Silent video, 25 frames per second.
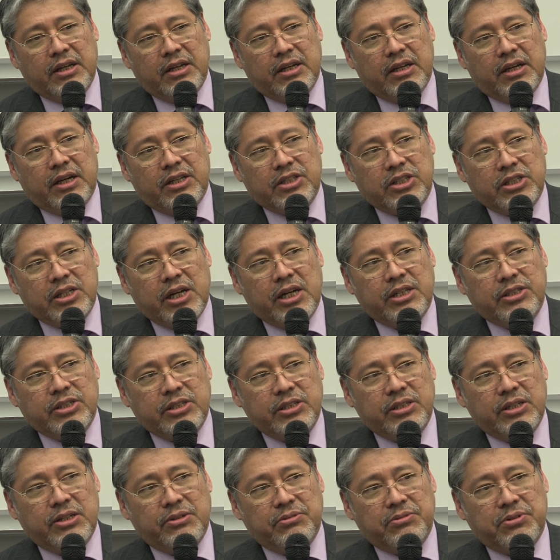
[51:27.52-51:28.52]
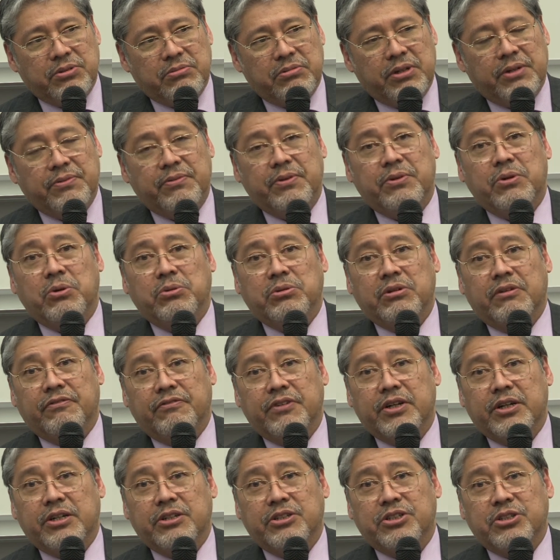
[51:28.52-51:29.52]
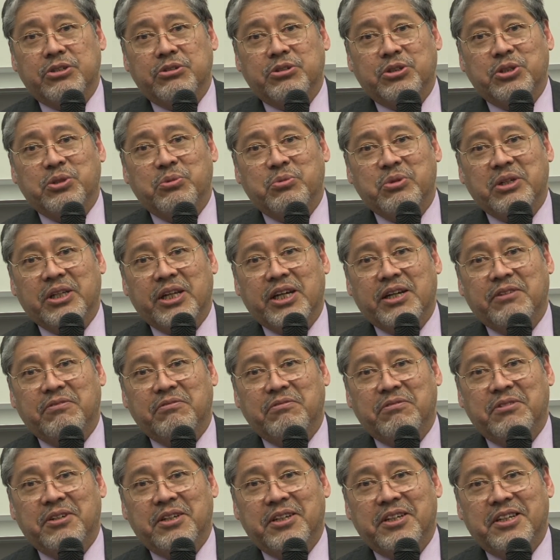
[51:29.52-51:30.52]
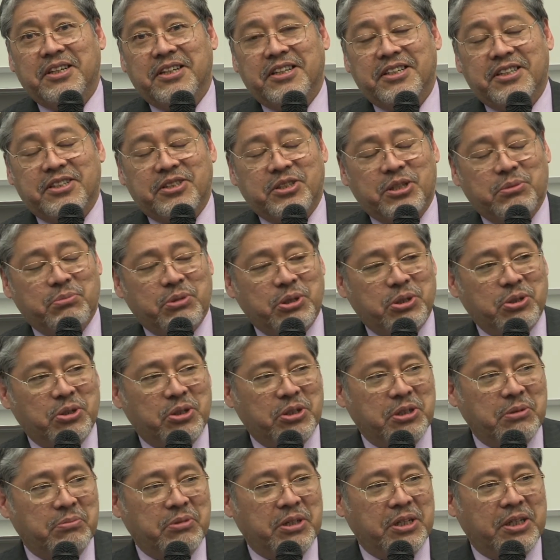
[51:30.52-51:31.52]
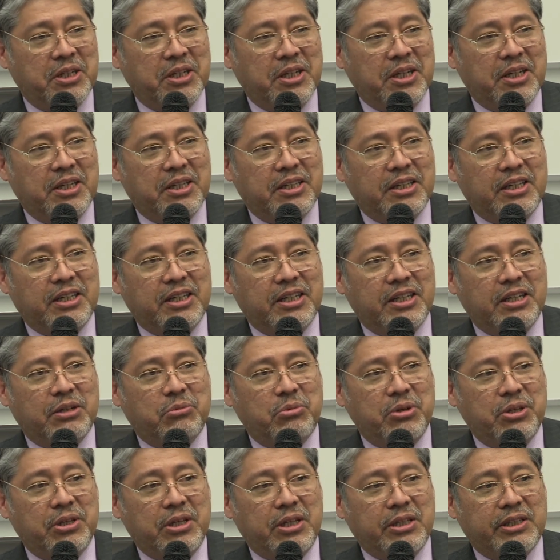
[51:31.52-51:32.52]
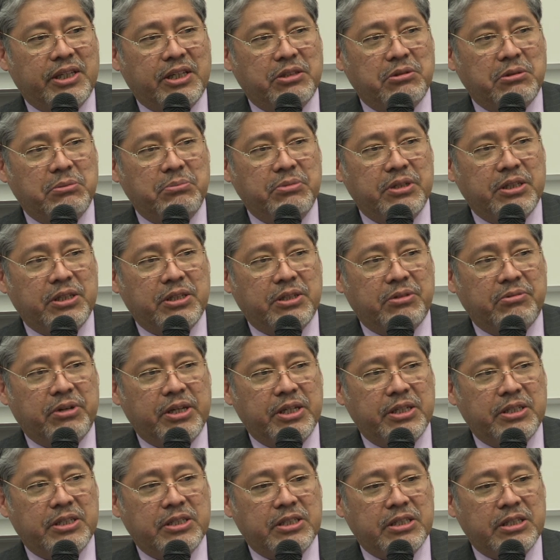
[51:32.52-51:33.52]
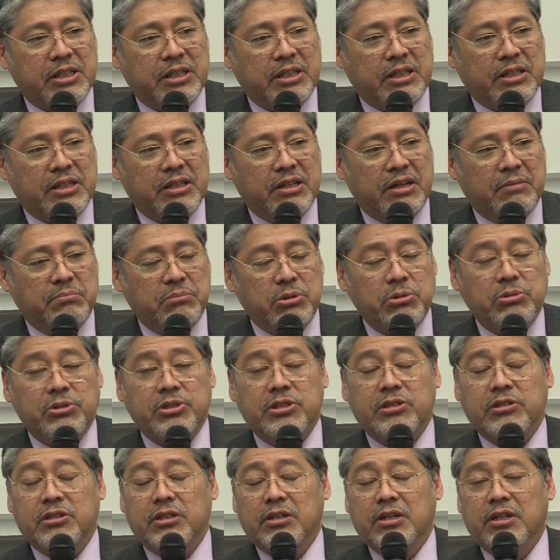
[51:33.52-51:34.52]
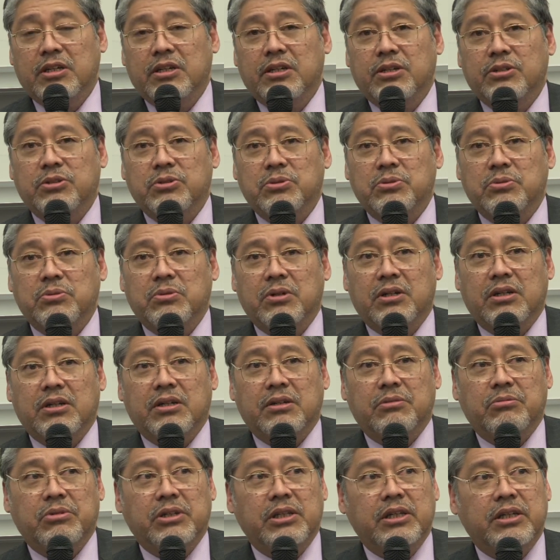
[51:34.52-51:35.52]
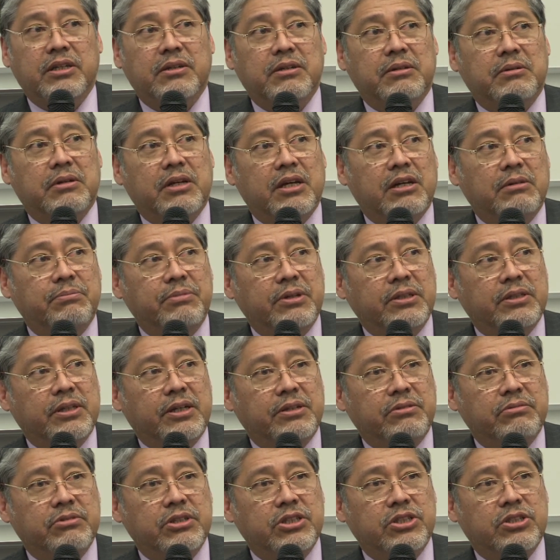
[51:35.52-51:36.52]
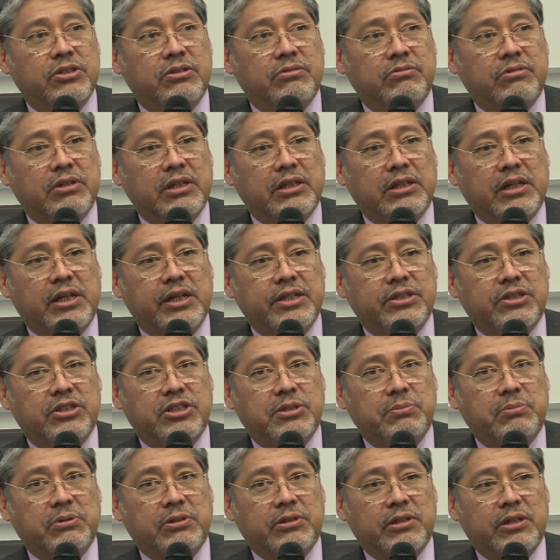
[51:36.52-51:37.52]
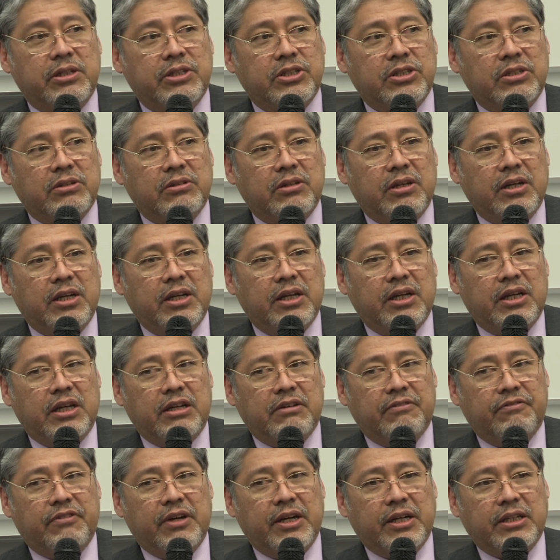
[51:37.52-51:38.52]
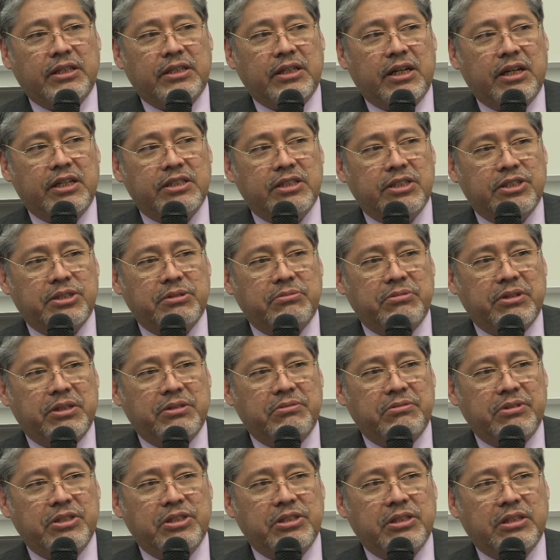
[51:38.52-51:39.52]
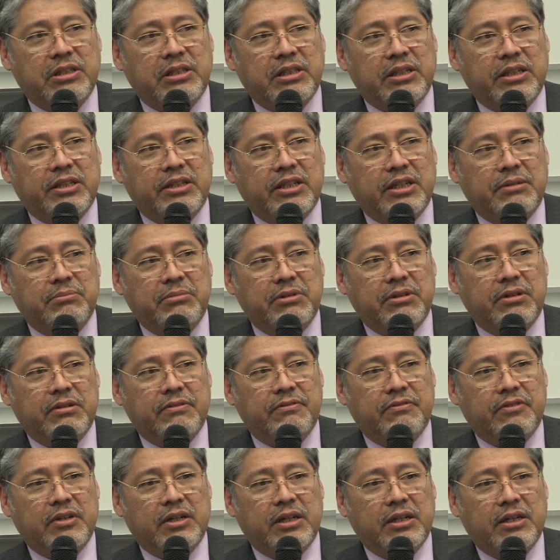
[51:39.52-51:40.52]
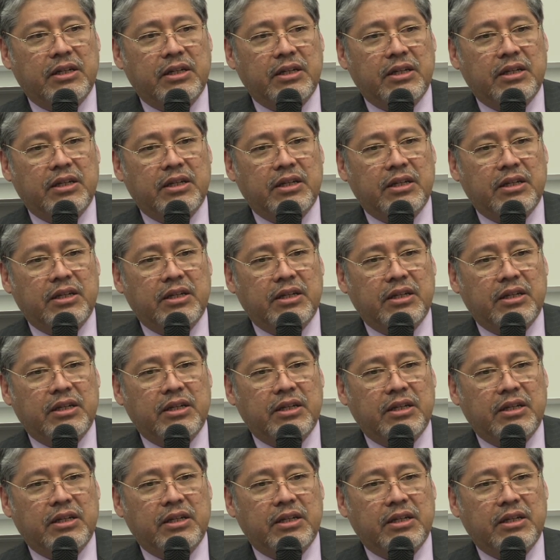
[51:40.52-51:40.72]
a chance now to run their own affairs, because it will have some autonomy, we think that will be a great boost to really helping that region realize its potential. In fact, I just read recently a number of